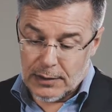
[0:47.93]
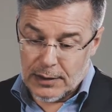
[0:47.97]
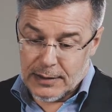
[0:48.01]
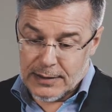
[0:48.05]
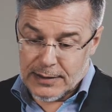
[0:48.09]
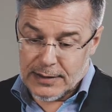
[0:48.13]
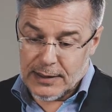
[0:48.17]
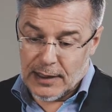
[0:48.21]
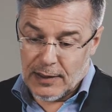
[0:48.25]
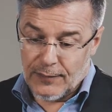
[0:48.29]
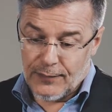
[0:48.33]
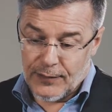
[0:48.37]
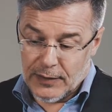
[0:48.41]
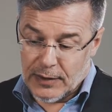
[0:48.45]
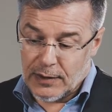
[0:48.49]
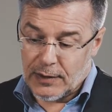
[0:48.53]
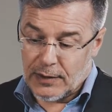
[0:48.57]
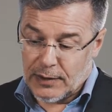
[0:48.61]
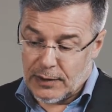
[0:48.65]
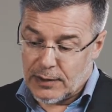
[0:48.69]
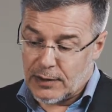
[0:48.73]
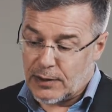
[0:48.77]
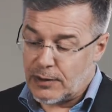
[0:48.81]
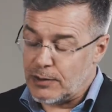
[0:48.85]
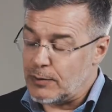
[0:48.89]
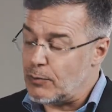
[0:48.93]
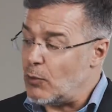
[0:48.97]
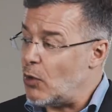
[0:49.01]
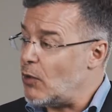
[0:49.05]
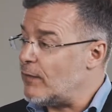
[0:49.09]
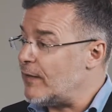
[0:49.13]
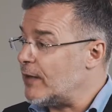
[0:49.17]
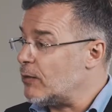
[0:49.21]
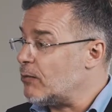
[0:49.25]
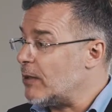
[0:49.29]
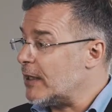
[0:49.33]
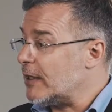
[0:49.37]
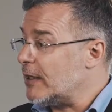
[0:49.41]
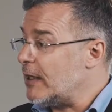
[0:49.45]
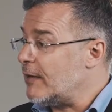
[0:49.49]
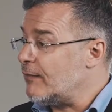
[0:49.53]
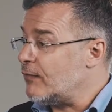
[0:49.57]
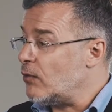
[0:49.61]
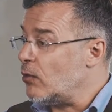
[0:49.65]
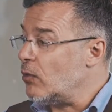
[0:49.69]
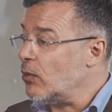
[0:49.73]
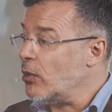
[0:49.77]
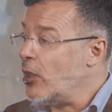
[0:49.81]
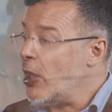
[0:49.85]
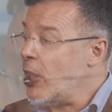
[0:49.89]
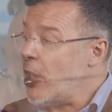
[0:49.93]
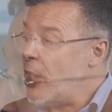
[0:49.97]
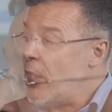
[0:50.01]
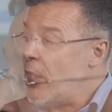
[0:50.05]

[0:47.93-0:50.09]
itself in more than one level,